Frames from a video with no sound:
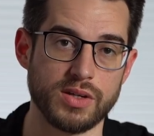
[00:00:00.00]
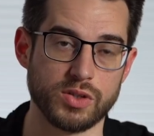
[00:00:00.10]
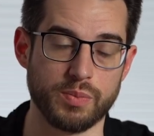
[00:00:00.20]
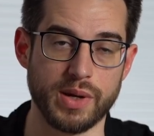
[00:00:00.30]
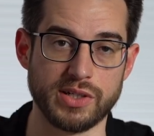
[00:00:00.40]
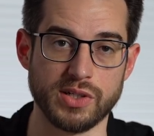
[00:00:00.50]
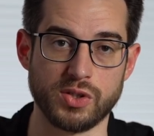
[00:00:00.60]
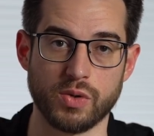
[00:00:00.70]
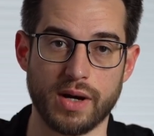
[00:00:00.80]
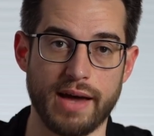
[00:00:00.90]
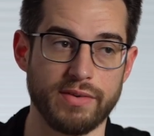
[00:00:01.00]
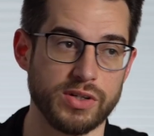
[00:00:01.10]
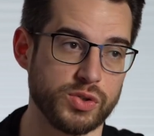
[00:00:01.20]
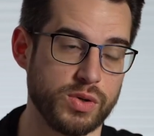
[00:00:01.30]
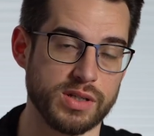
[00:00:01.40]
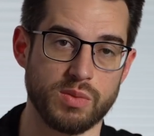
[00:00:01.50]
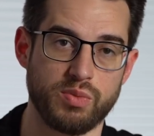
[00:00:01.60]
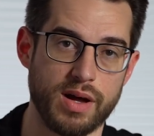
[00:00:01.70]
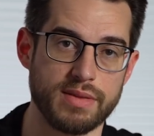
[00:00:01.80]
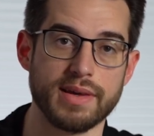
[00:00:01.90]
So patients who are having shortness
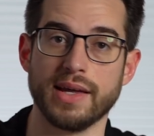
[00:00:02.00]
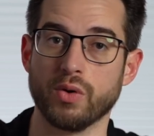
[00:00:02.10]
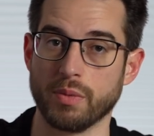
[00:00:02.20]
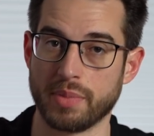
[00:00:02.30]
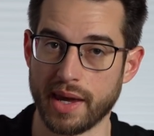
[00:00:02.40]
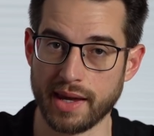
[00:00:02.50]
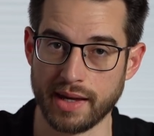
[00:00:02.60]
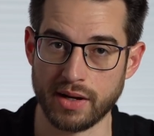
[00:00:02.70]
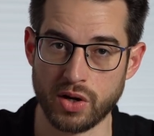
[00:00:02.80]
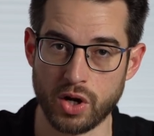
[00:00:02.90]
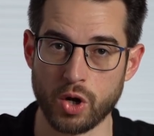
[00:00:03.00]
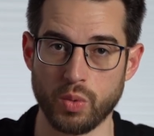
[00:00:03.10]
of breath and or pain,